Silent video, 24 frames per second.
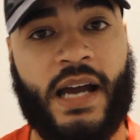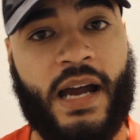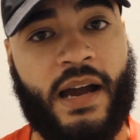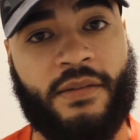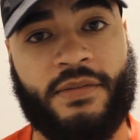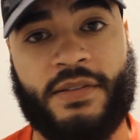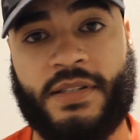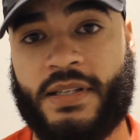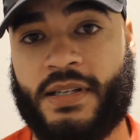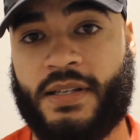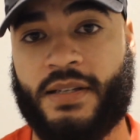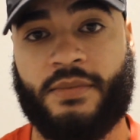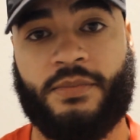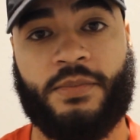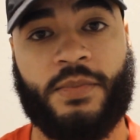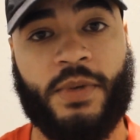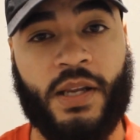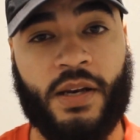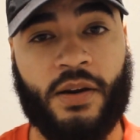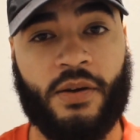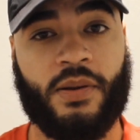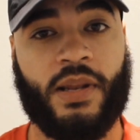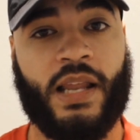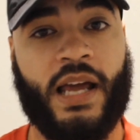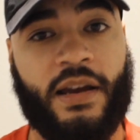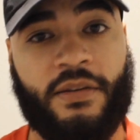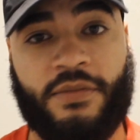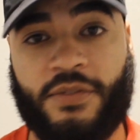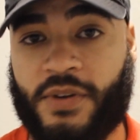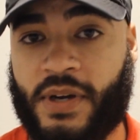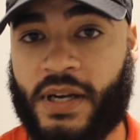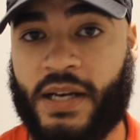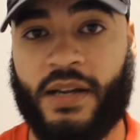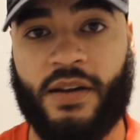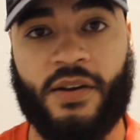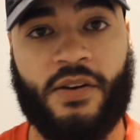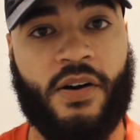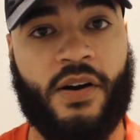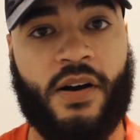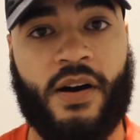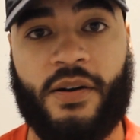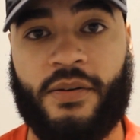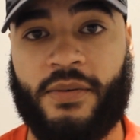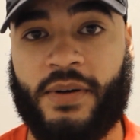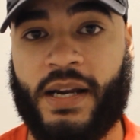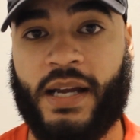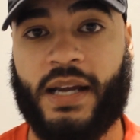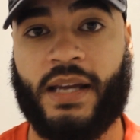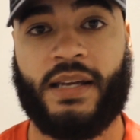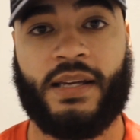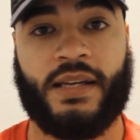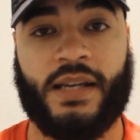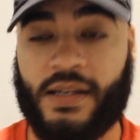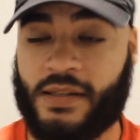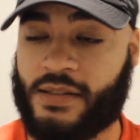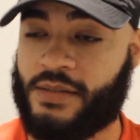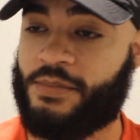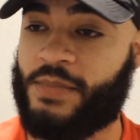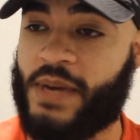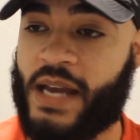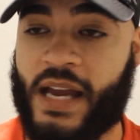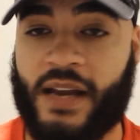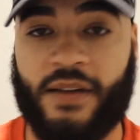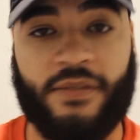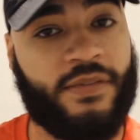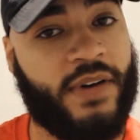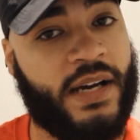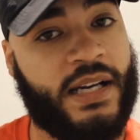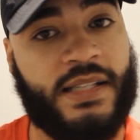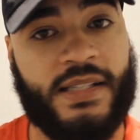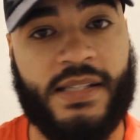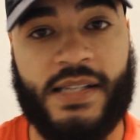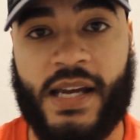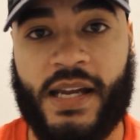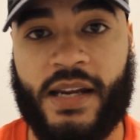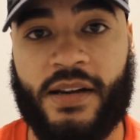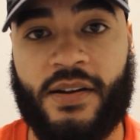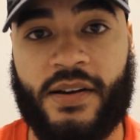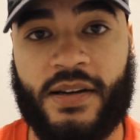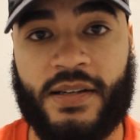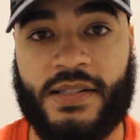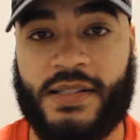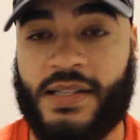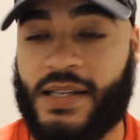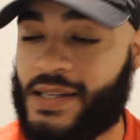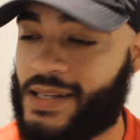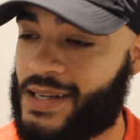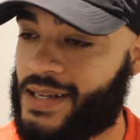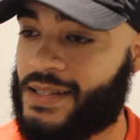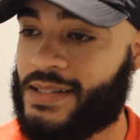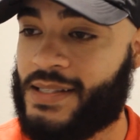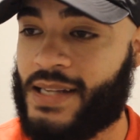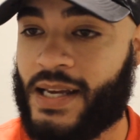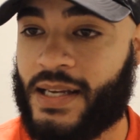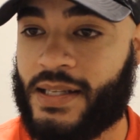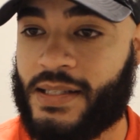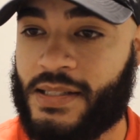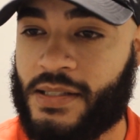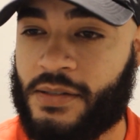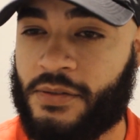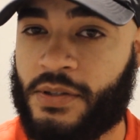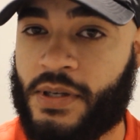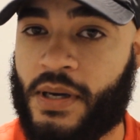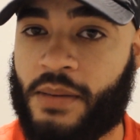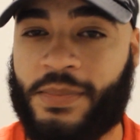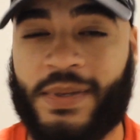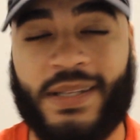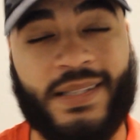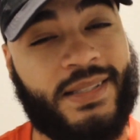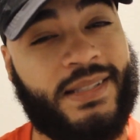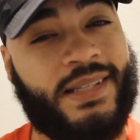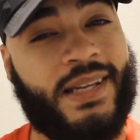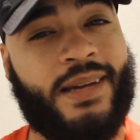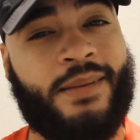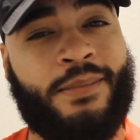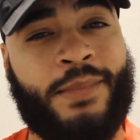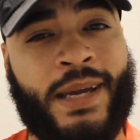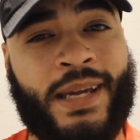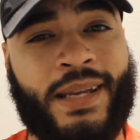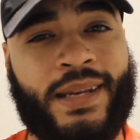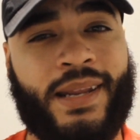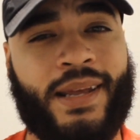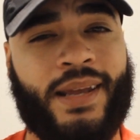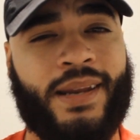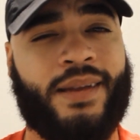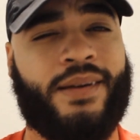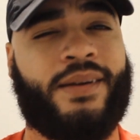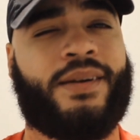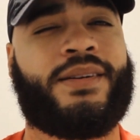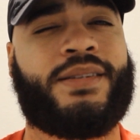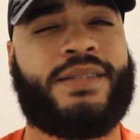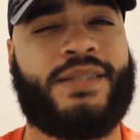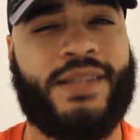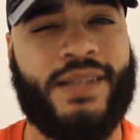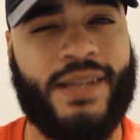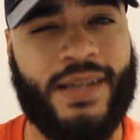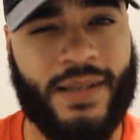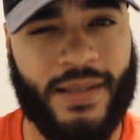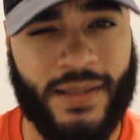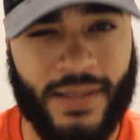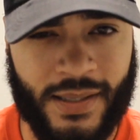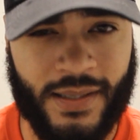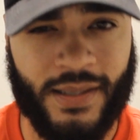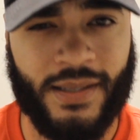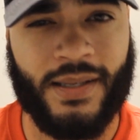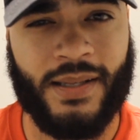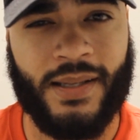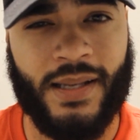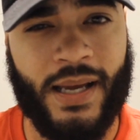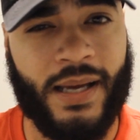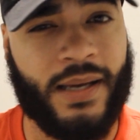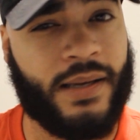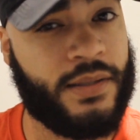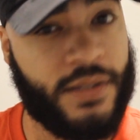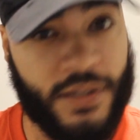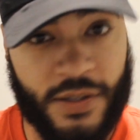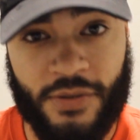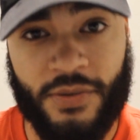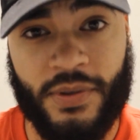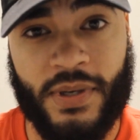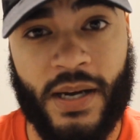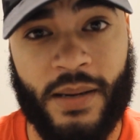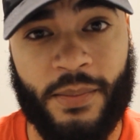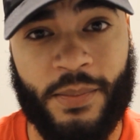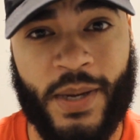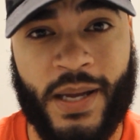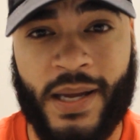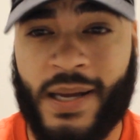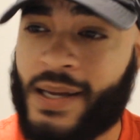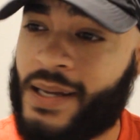after the life-threatening car wreck, comes back, fights Danny Garcia, doesn't take a tune-up, instead make Danny Garcia look like a tune-up.